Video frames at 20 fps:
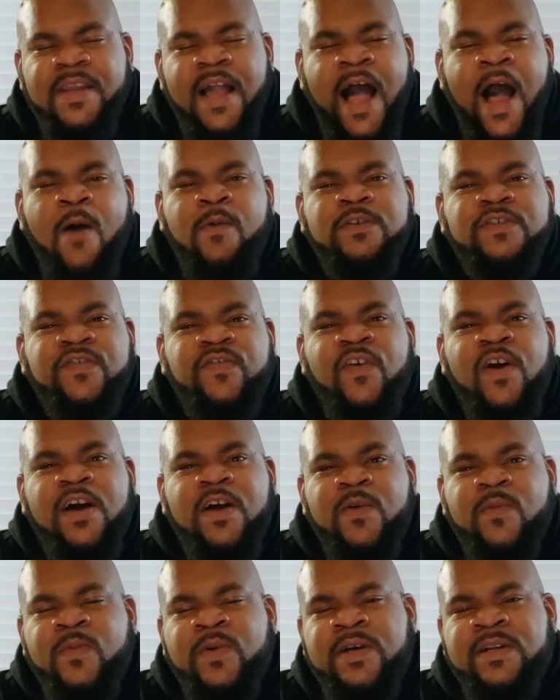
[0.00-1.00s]
I was
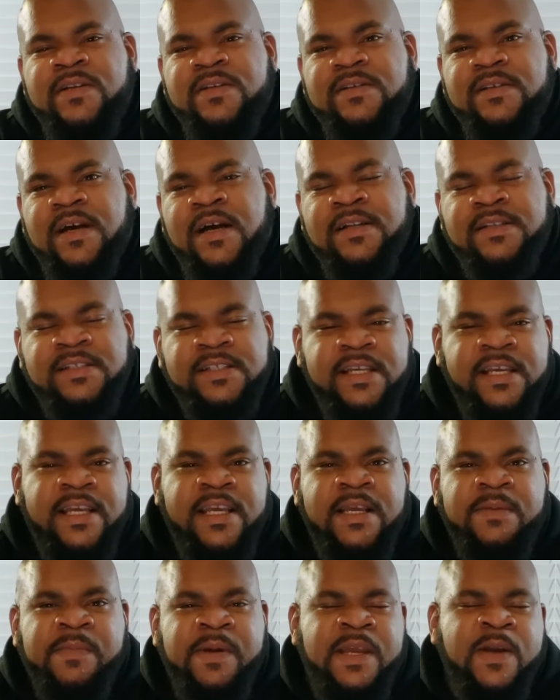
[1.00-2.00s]
fucking with a
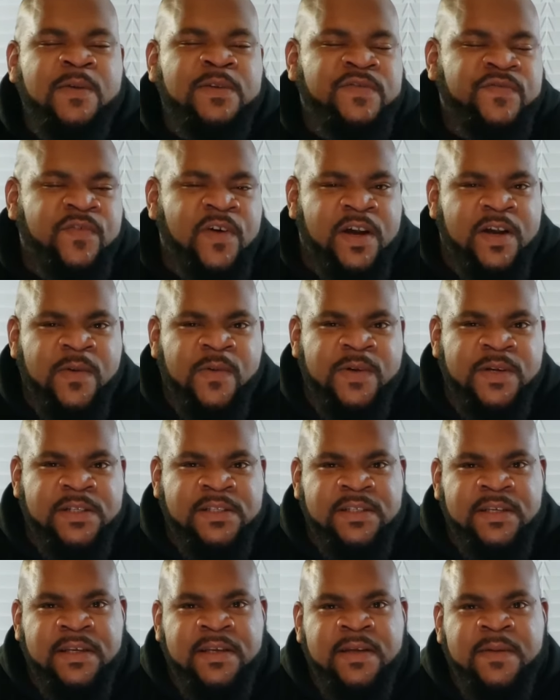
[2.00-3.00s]
team, and he was fucking with
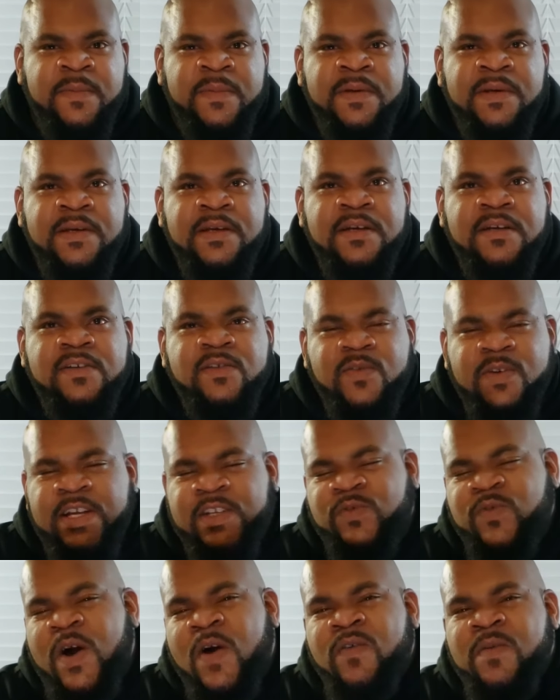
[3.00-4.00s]
a team. So
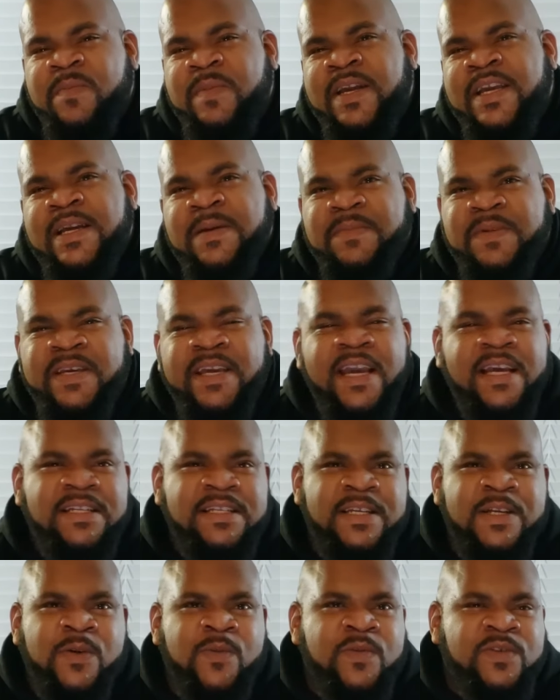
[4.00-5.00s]
that's why when me and him
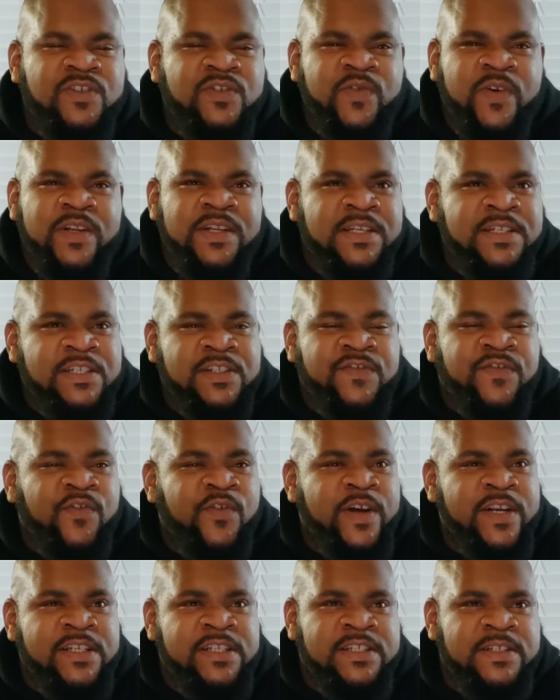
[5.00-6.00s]
kicked it was strictly just
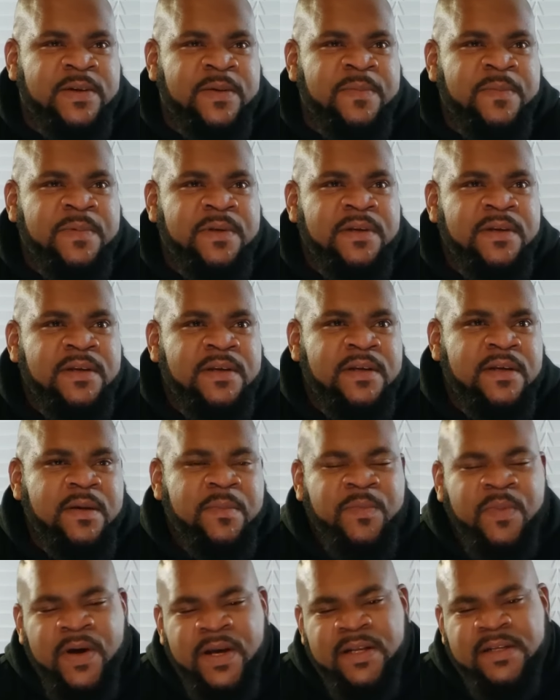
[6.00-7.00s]
friendship.
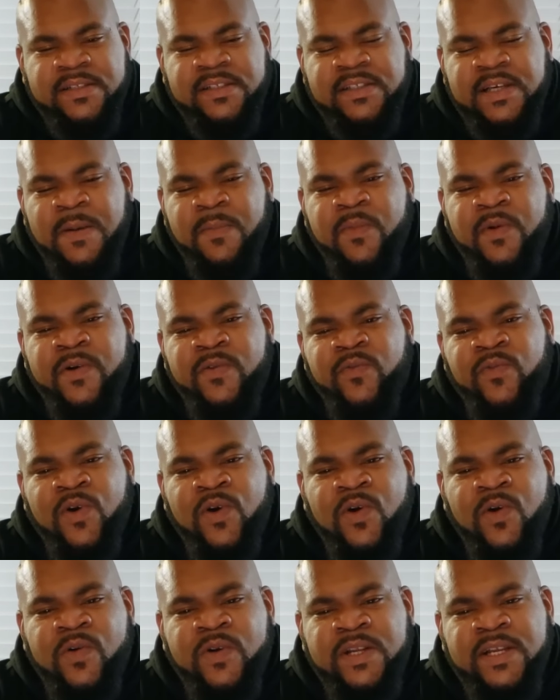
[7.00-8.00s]
But something went
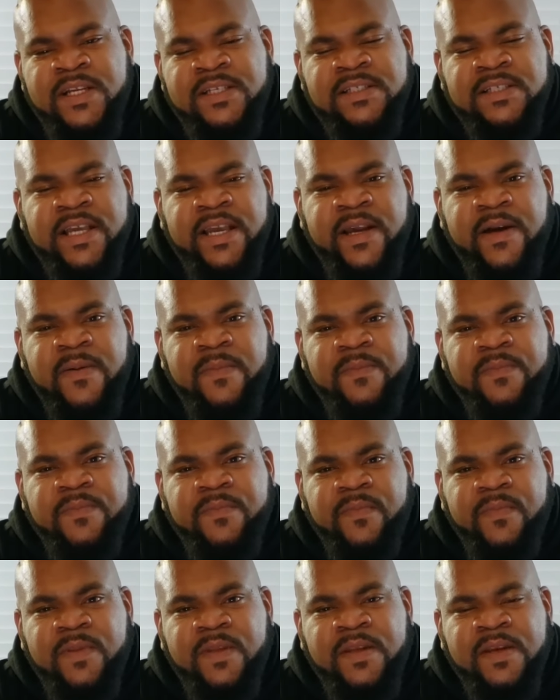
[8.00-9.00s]
wrong in his camp,
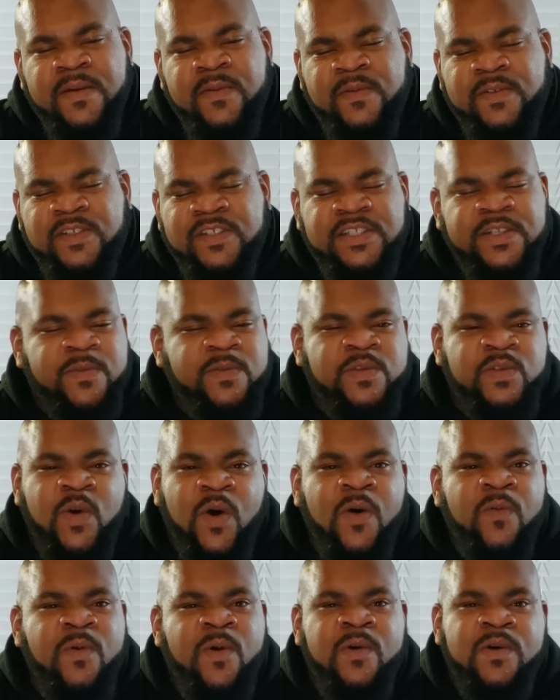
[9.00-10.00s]
and shit was
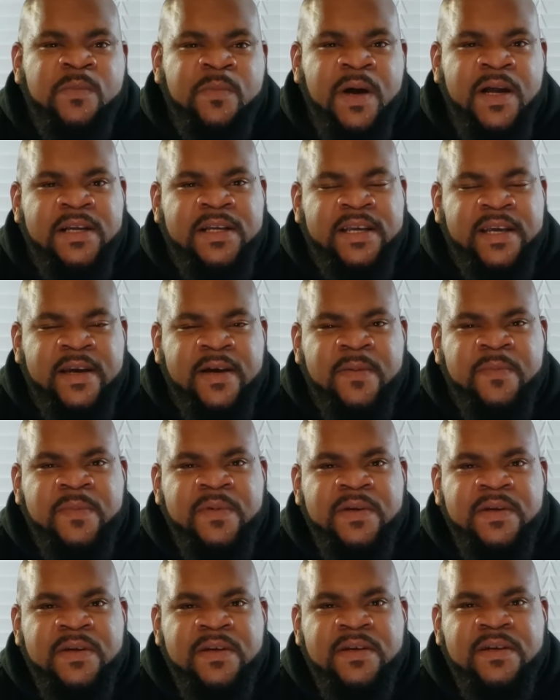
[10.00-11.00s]
going wrong in my camp.
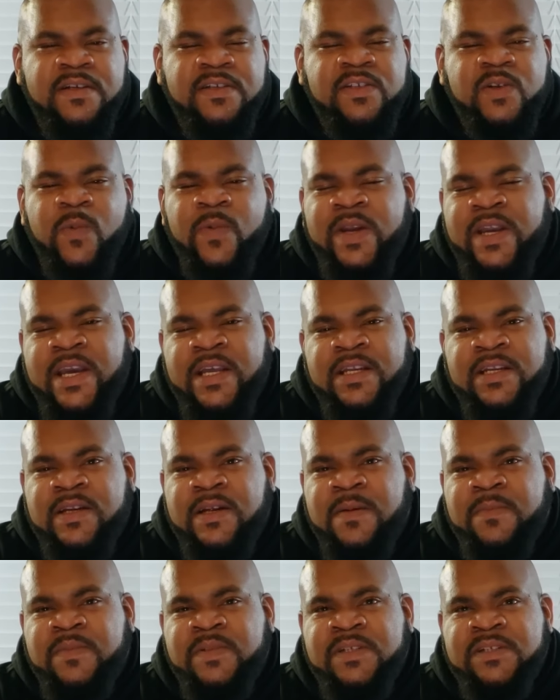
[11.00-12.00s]
So we ended
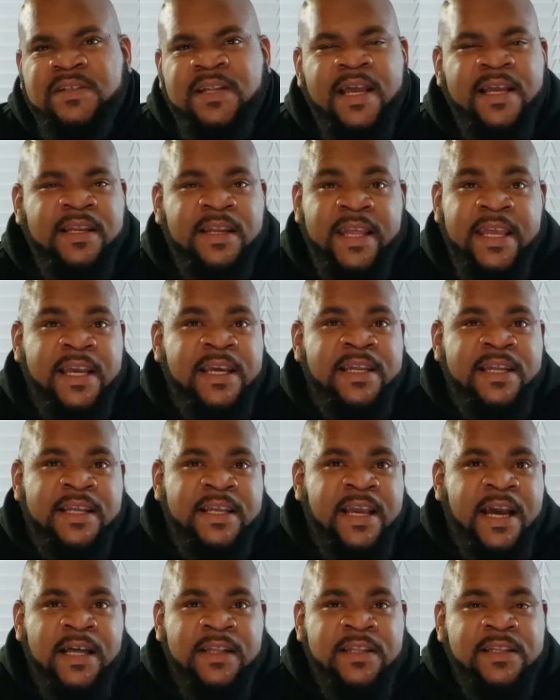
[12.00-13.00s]
up just like linking
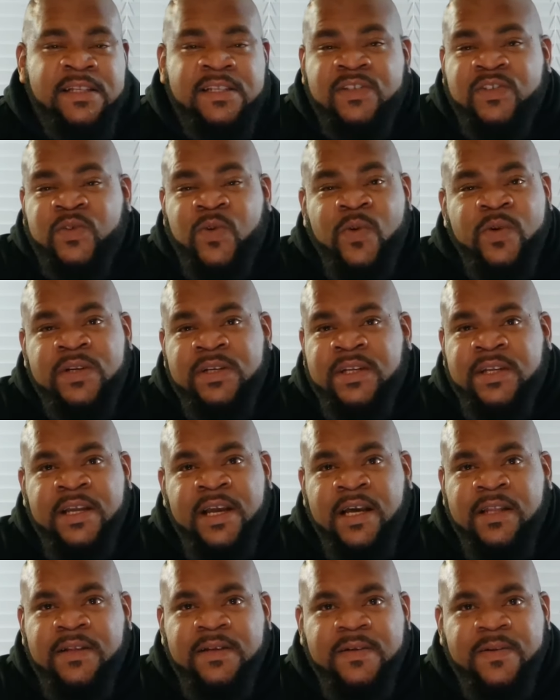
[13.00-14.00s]
together and just doing it
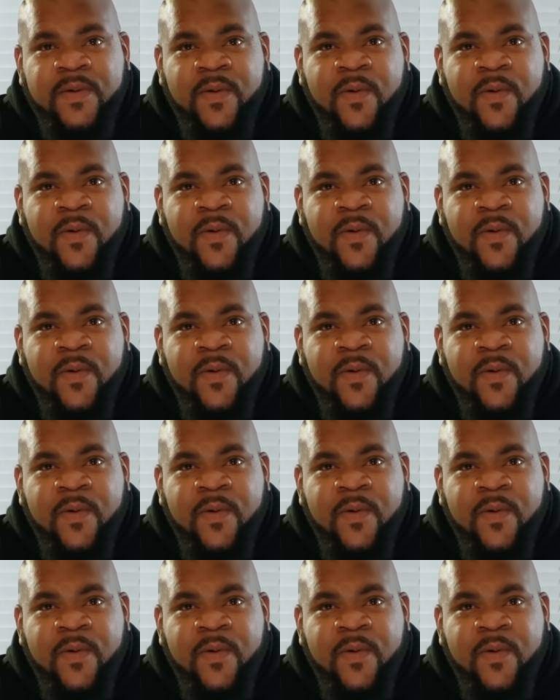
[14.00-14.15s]
together.